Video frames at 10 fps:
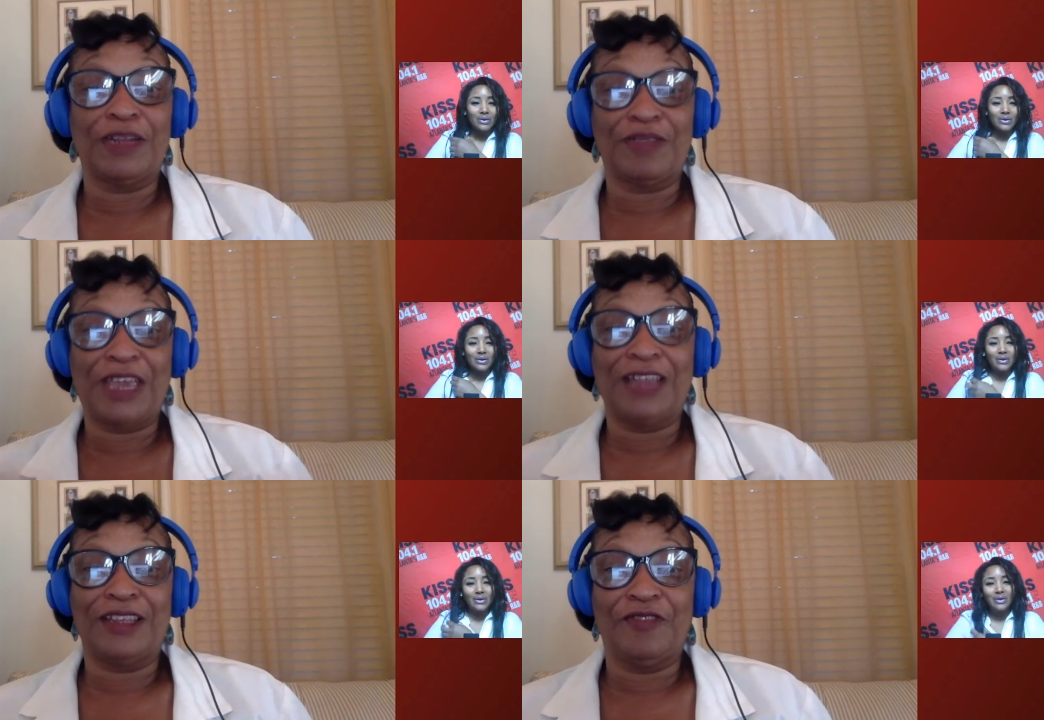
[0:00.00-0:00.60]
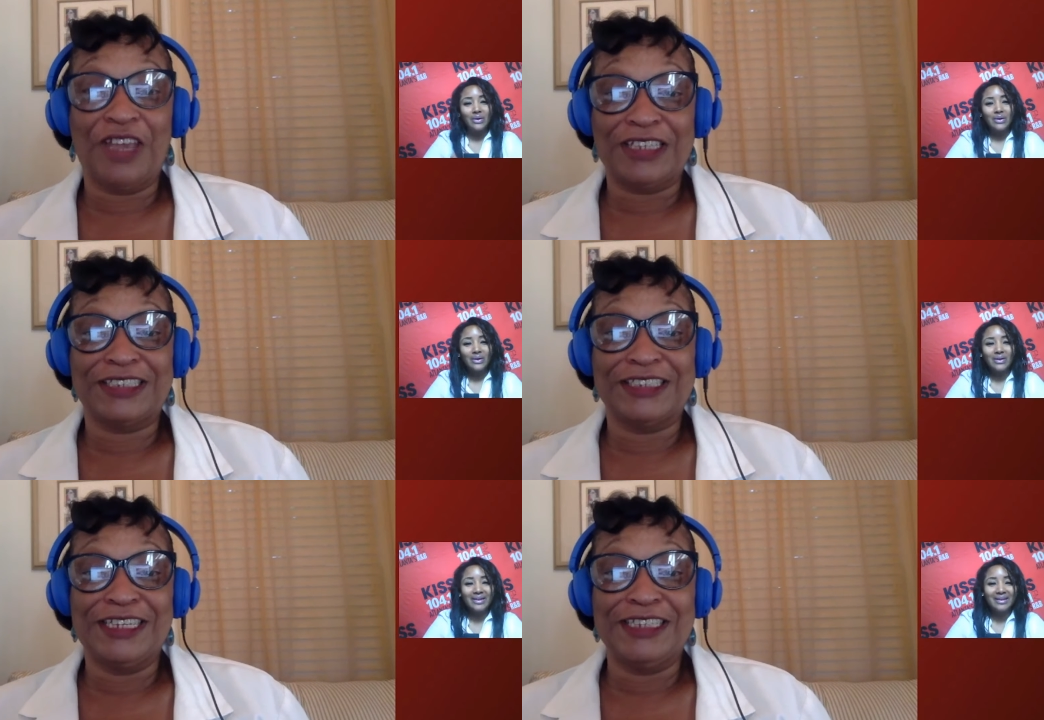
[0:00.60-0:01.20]
Speaker 1: have gotten their
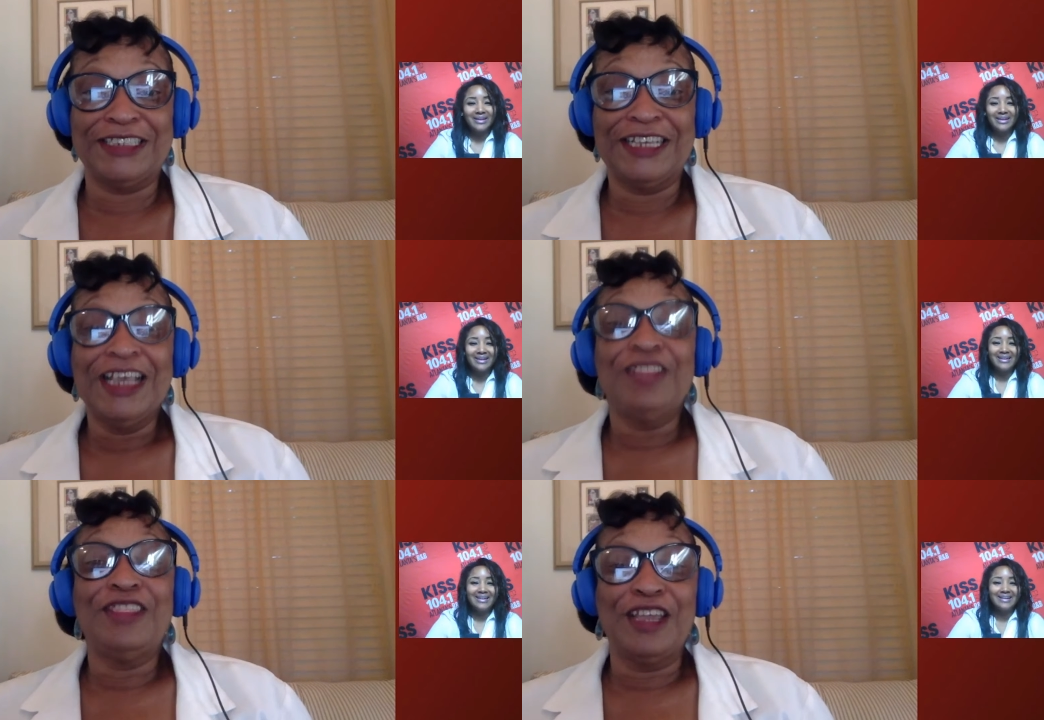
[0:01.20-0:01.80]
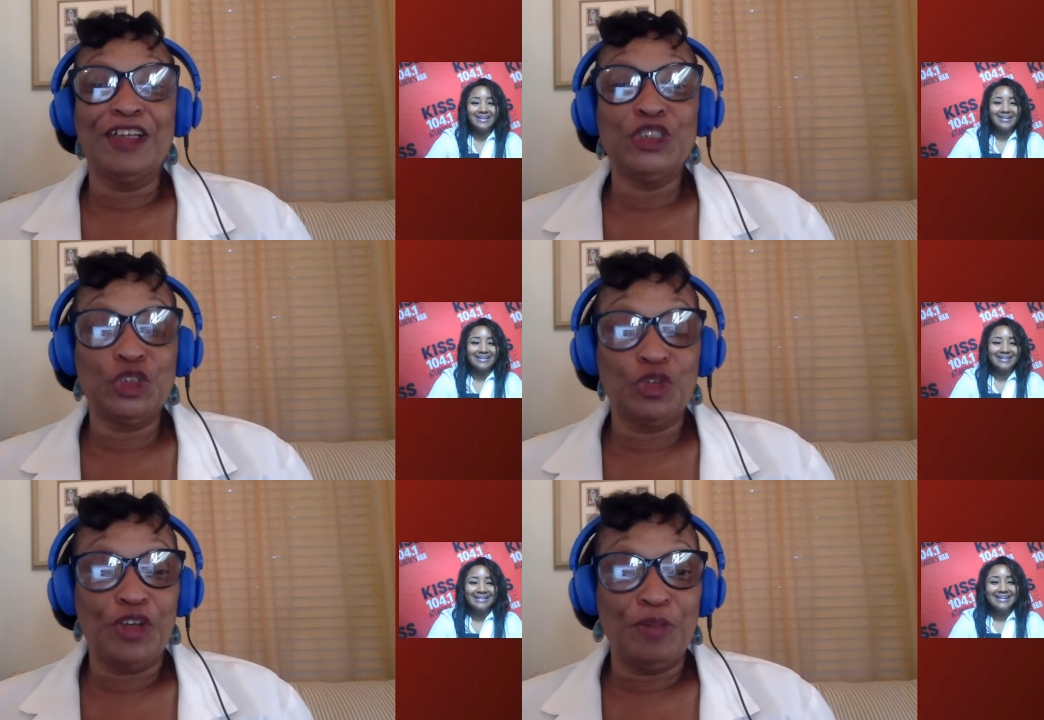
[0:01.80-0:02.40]
vaccines. They're
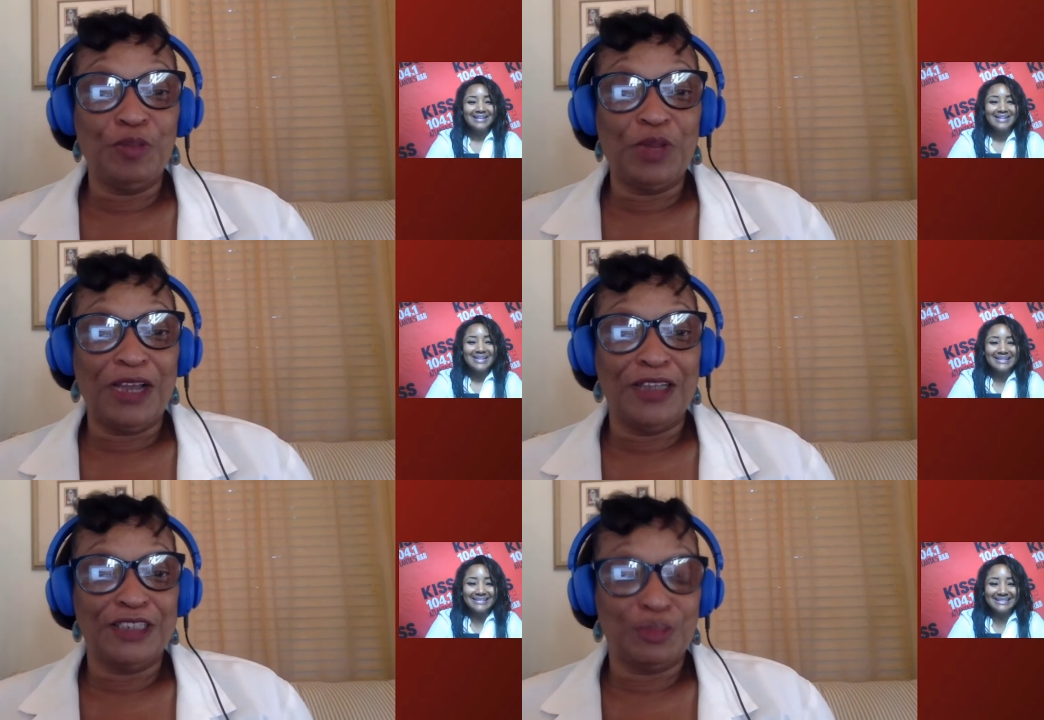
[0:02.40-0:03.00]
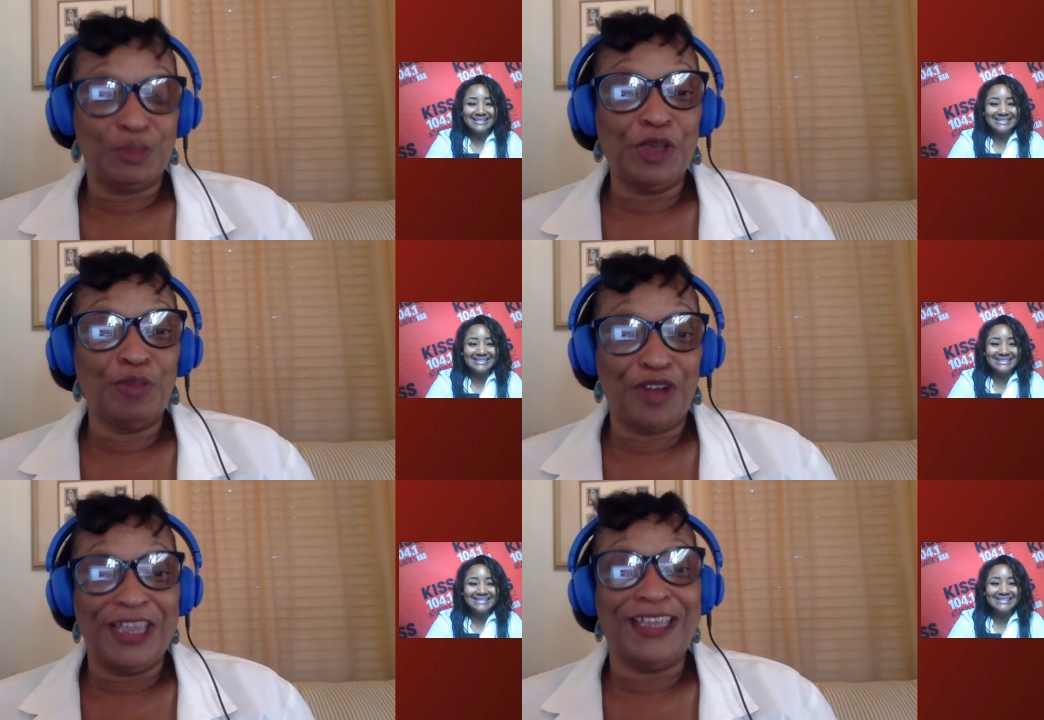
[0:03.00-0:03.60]
enjoying uh, spring
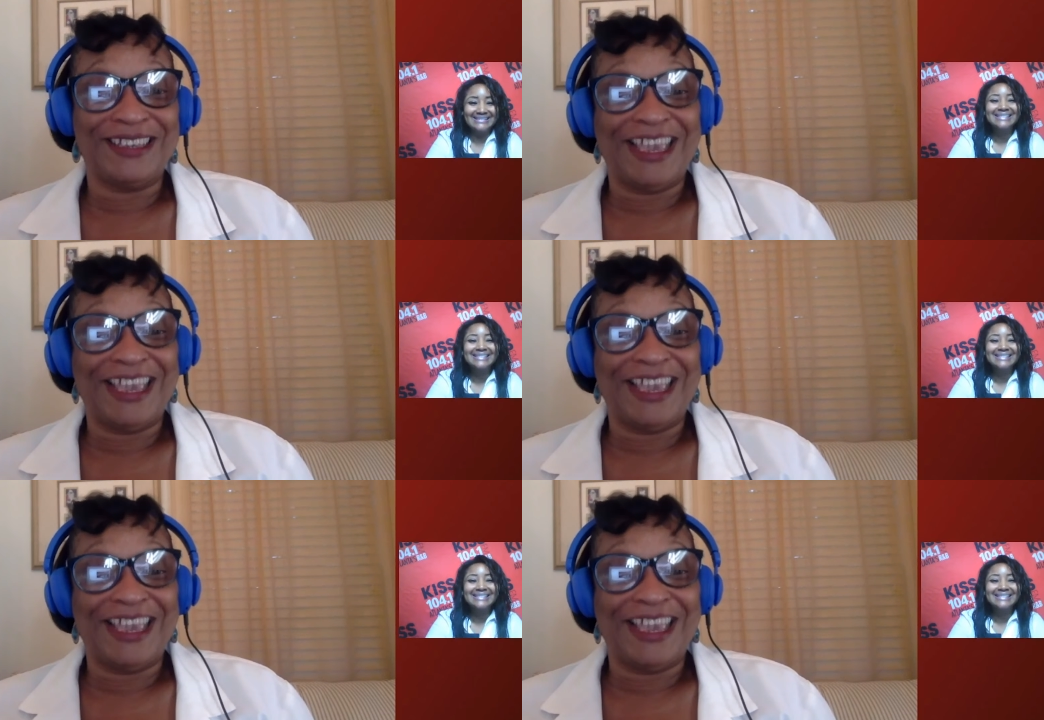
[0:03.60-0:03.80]
break